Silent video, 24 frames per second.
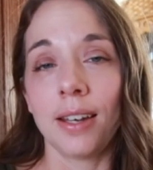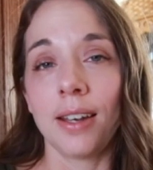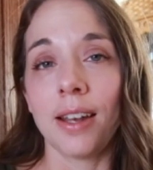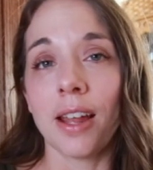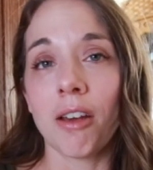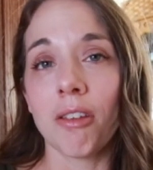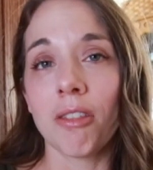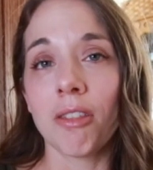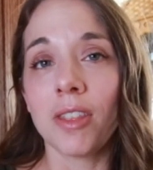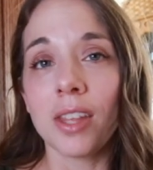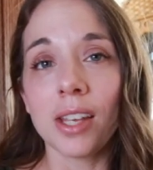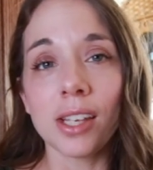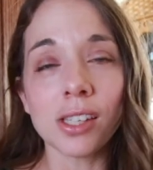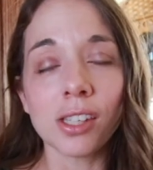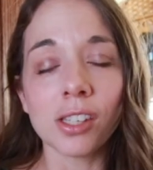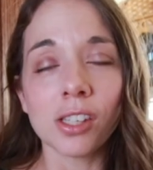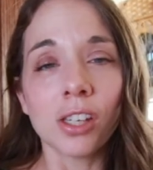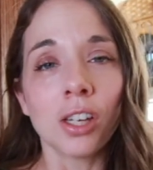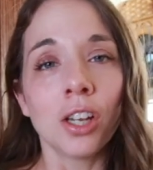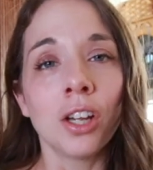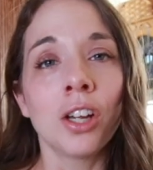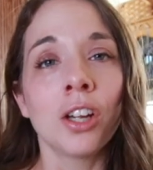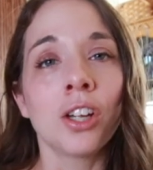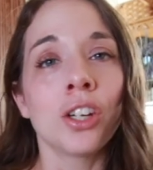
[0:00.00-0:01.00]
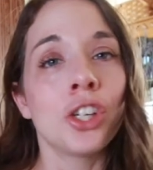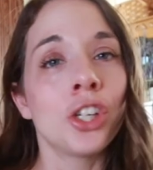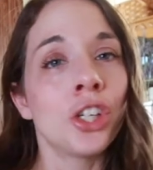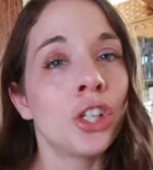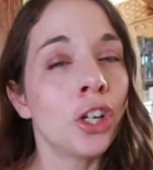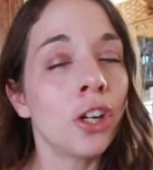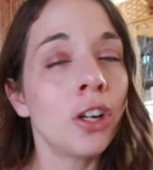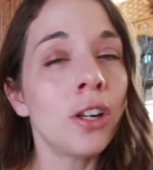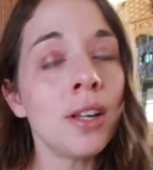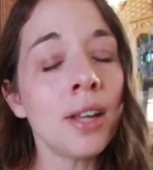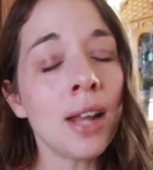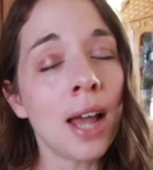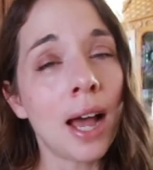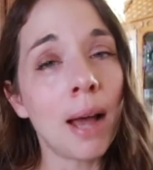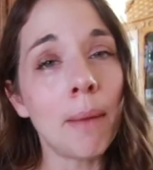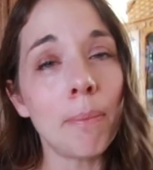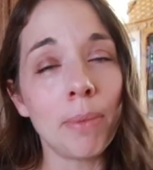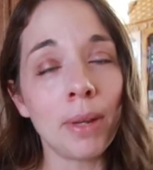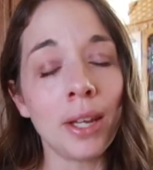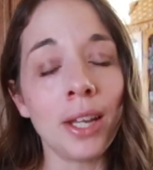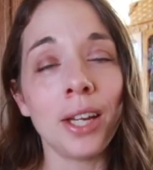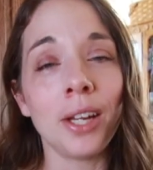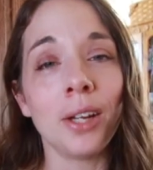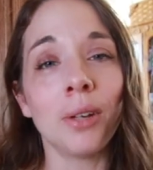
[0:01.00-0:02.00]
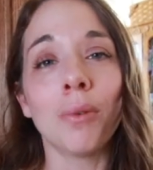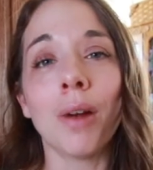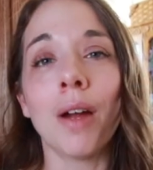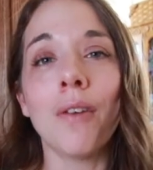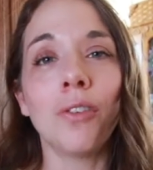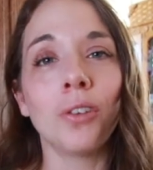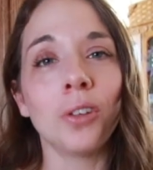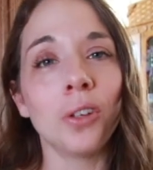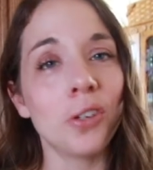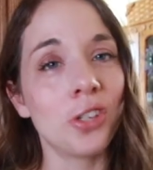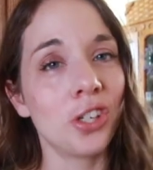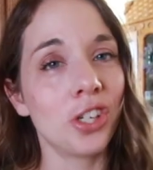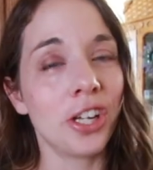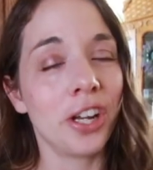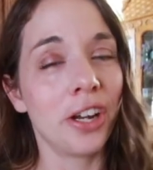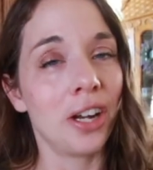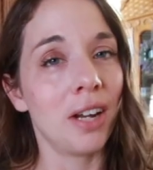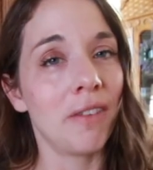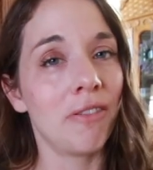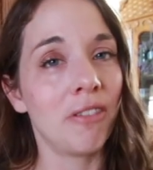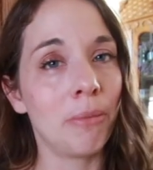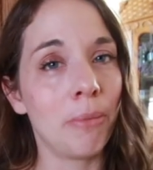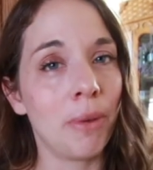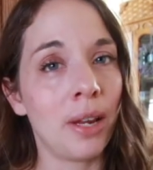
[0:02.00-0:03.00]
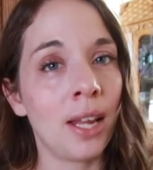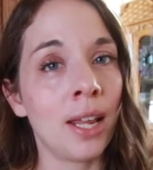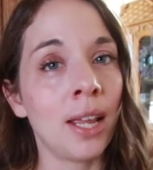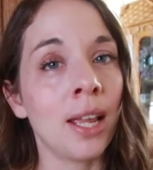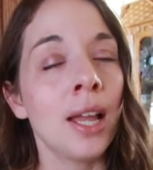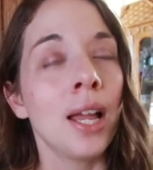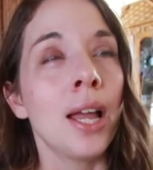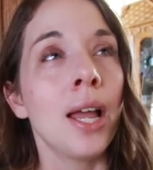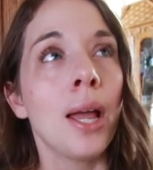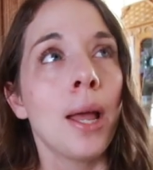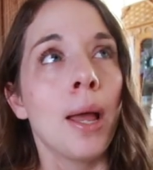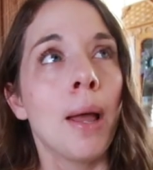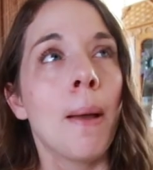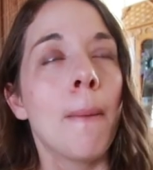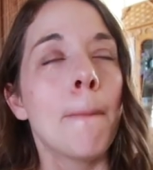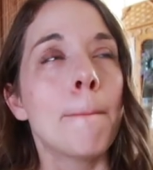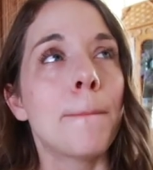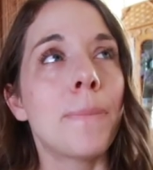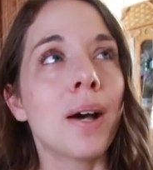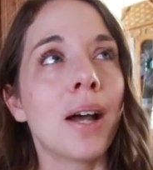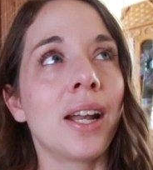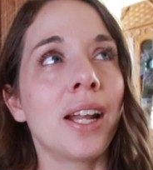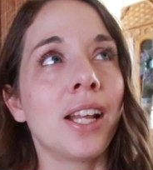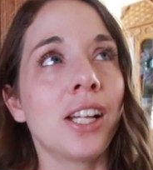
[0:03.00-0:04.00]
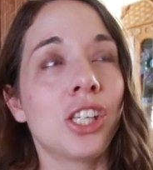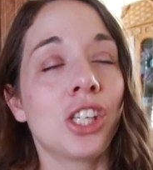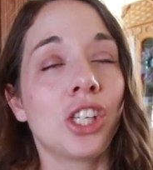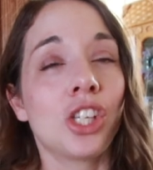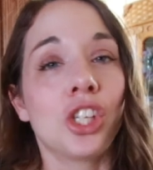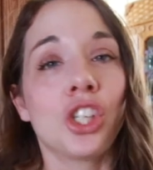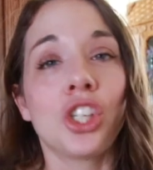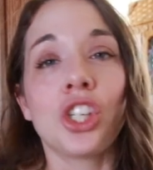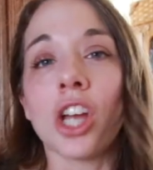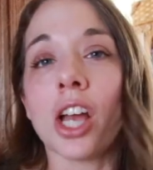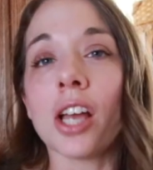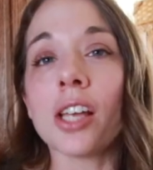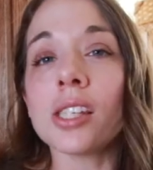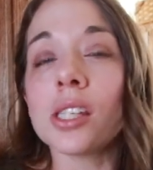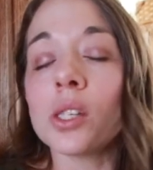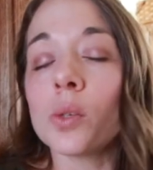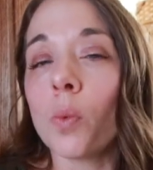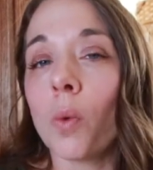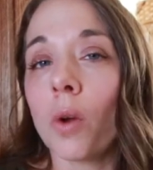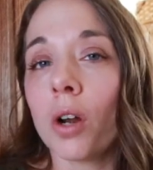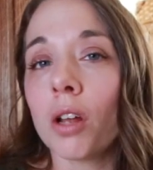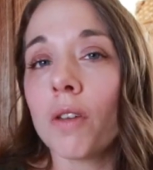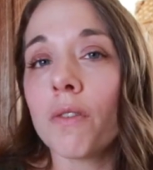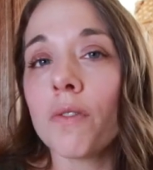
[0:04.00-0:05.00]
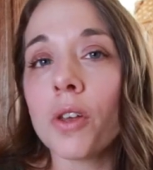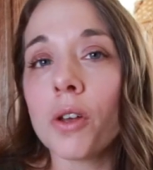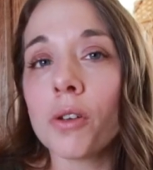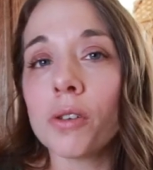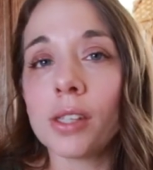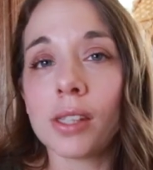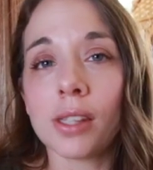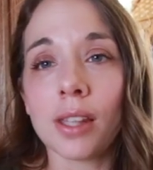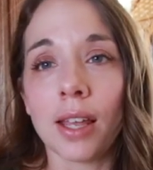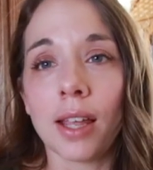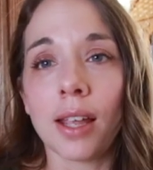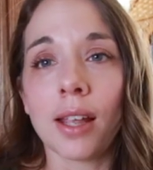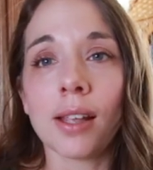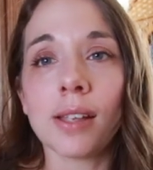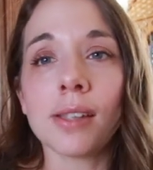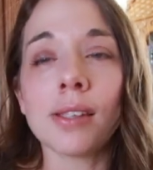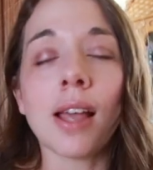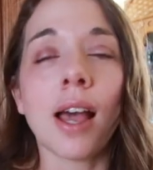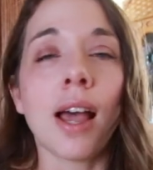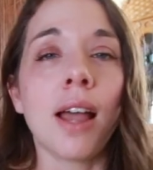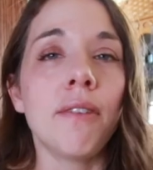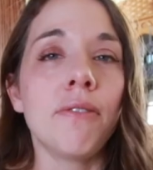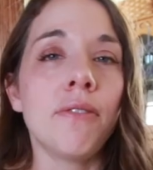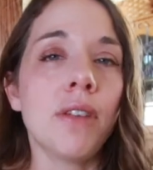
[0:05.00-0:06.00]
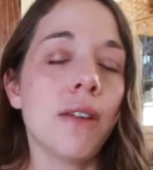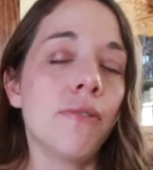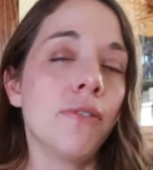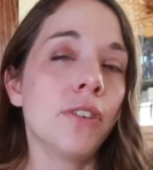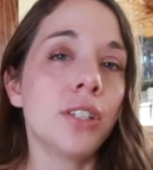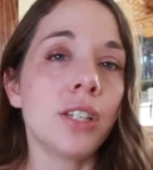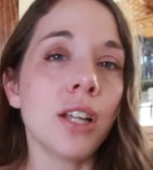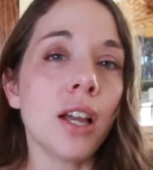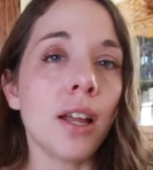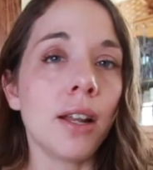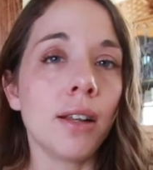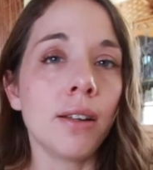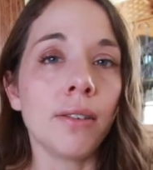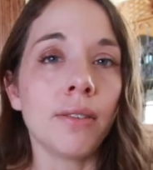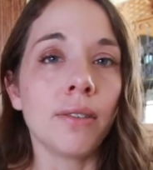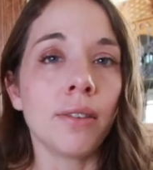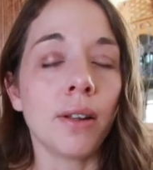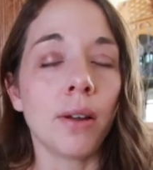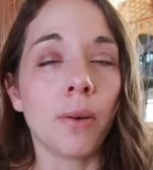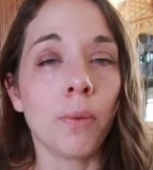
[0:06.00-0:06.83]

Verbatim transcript: Now this should not be revolutionary for me, but it's just one of those things I've never done.